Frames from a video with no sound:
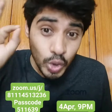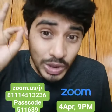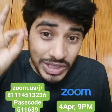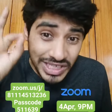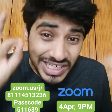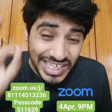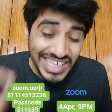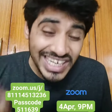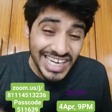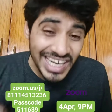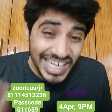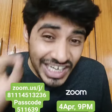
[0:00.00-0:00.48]

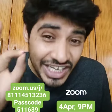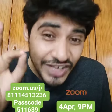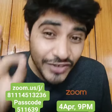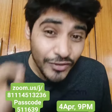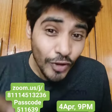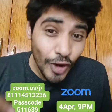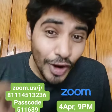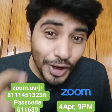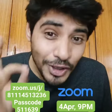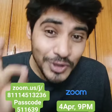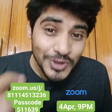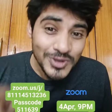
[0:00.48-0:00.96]
who
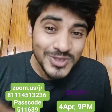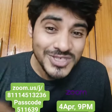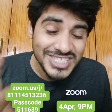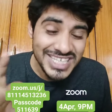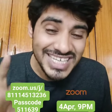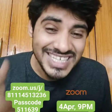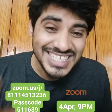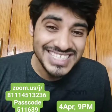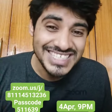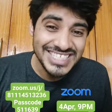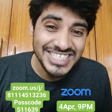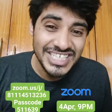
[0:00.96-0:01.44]
really want
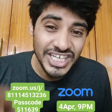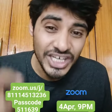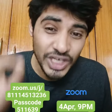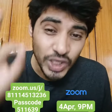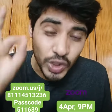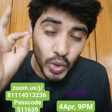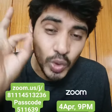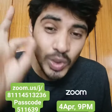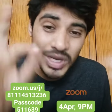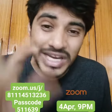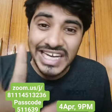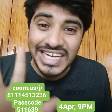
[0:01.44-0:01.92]
to
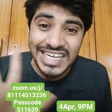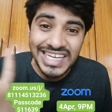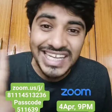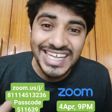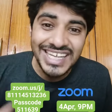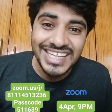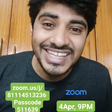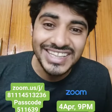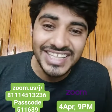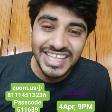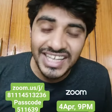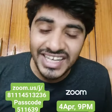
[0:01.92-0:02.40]
succeed
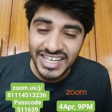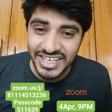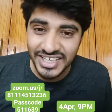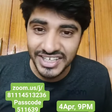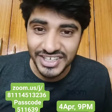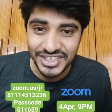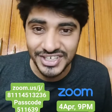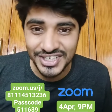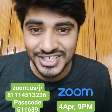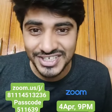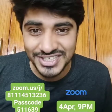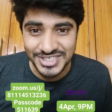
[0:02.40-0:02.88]
quickly in their
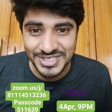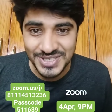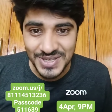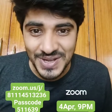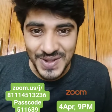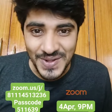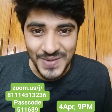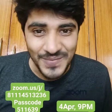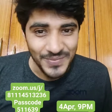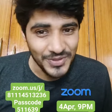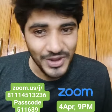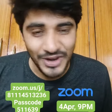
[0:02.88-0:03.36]

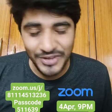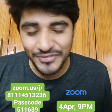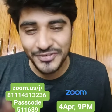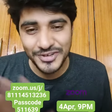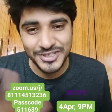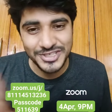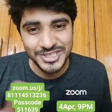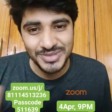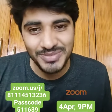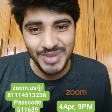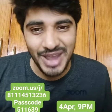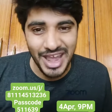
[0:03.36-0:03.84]
careers.
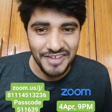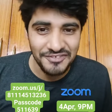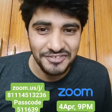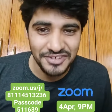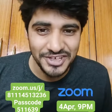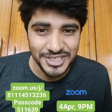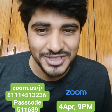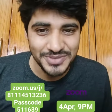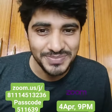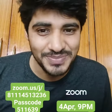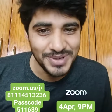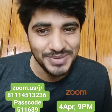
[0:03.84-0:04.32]
Not for some
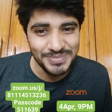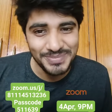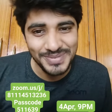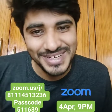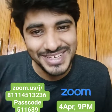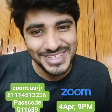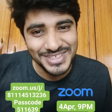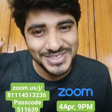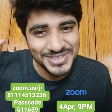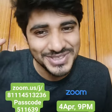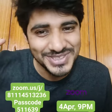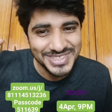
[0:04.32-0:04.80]
average
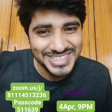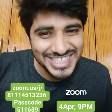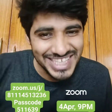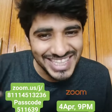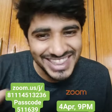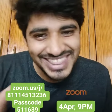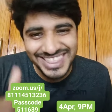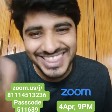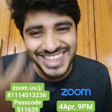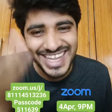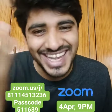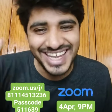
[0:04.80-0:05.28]
people, jo
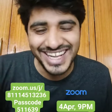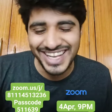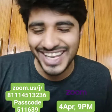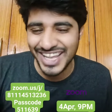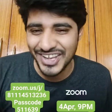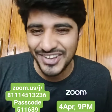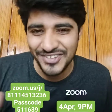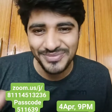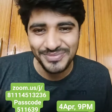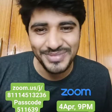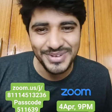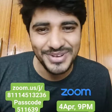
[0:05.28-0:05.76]
chalta hai
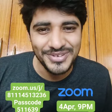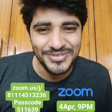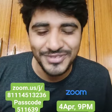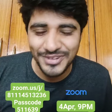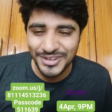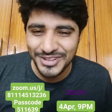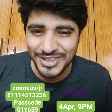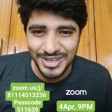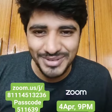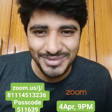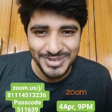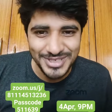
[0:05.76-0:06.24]
life
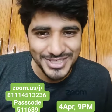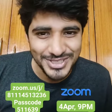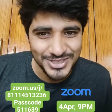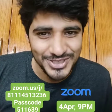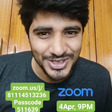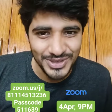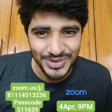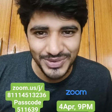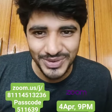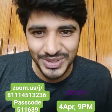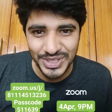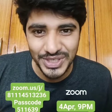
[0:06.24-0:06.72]
mein, for them
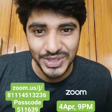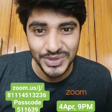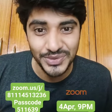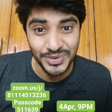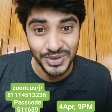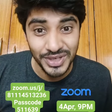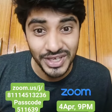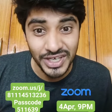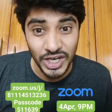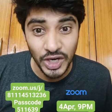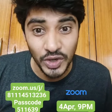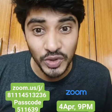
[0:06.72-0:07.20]
it's not
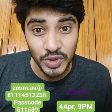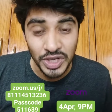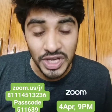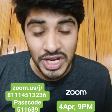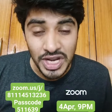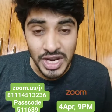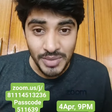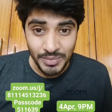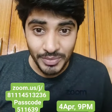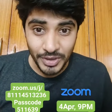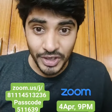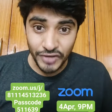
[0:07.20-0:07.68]
going to work
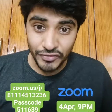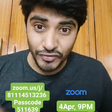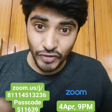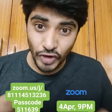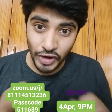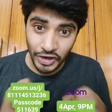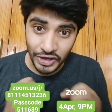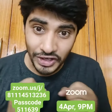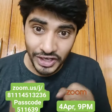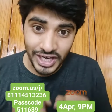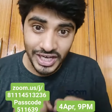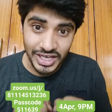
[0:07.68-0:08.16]
out.
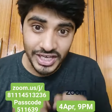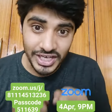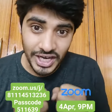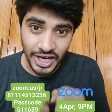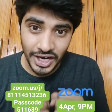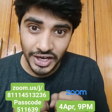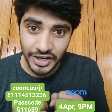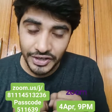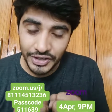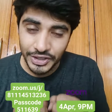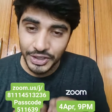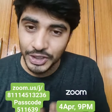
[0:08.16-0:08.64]
But if you're
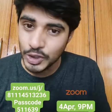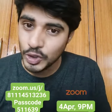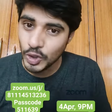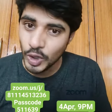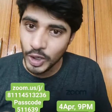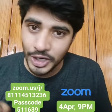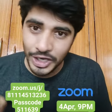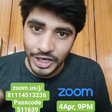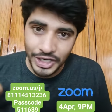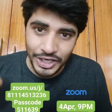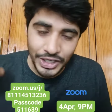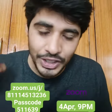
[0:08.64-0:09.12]
really hungry,
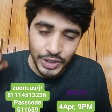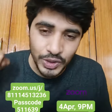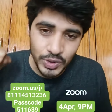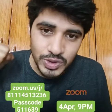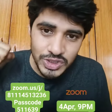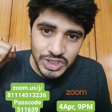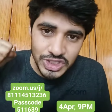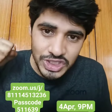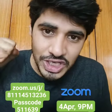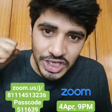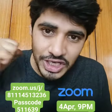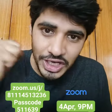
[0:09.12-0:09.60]
you're
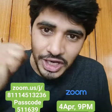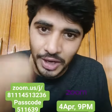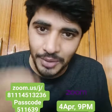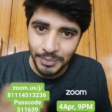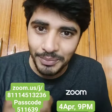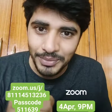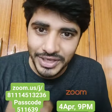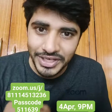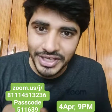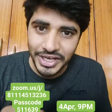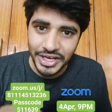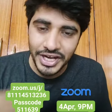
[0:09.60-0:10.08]
ready to stay
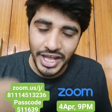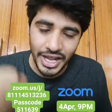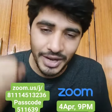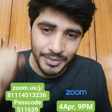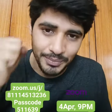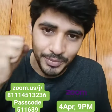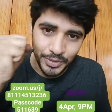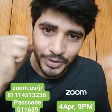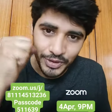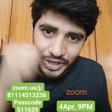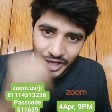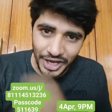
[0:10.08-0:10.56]

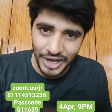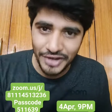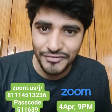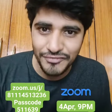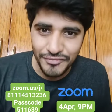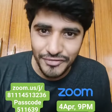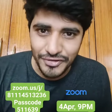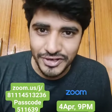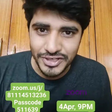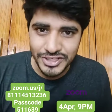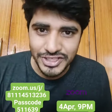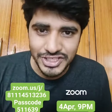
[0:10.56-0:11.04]
committed and put
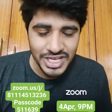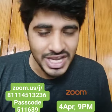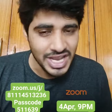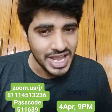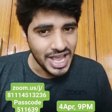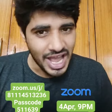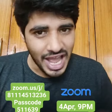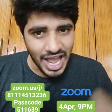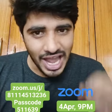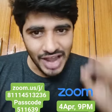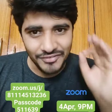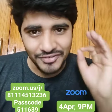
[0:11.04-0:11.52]

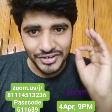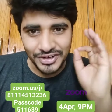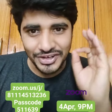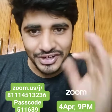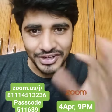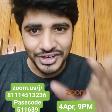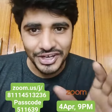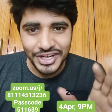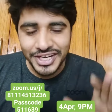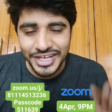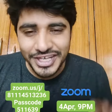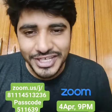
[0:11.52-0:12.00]
efforts, I
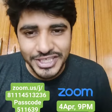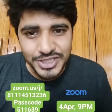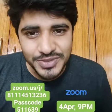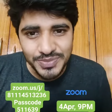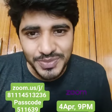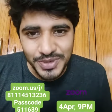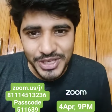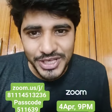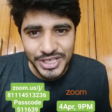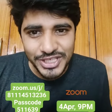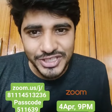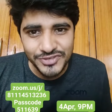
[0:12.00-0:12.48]
have a great
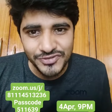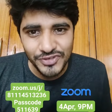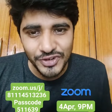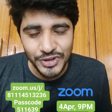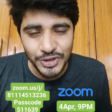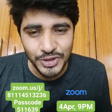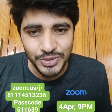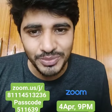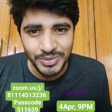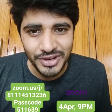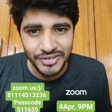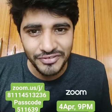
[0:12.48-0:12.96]

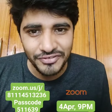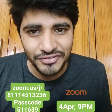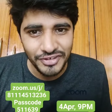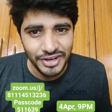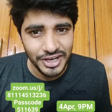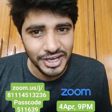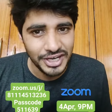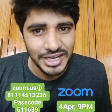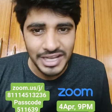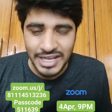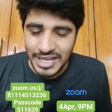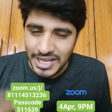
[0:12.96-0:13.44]
experience for you, my
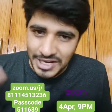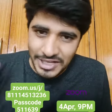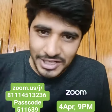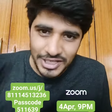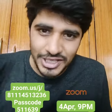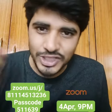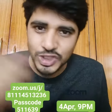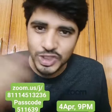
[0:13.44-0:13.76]
friend.